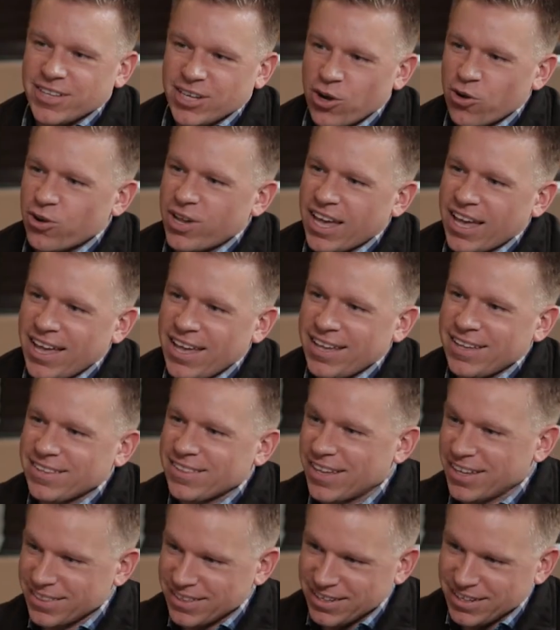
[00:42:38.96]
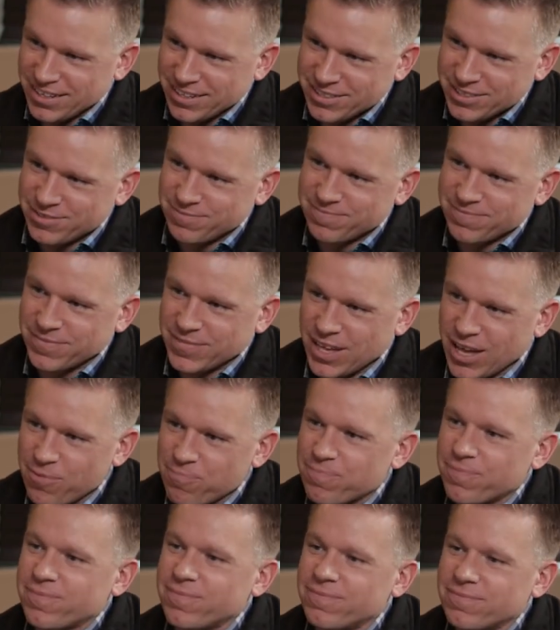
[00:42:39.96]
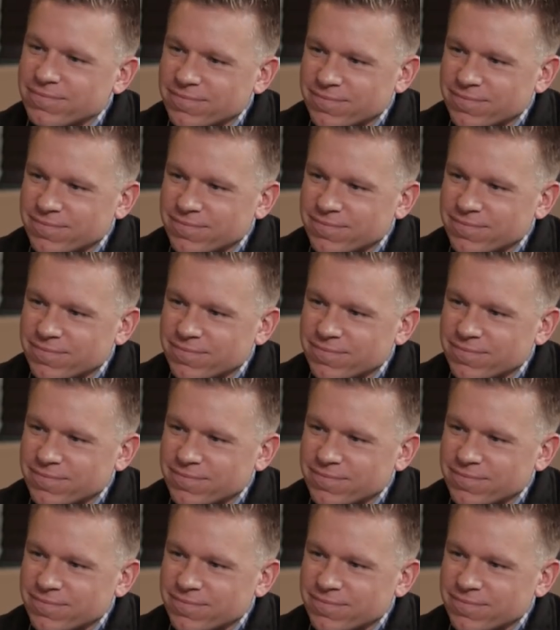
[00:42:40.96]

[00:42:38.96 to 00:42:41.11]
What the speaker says: The okay? Like the yep.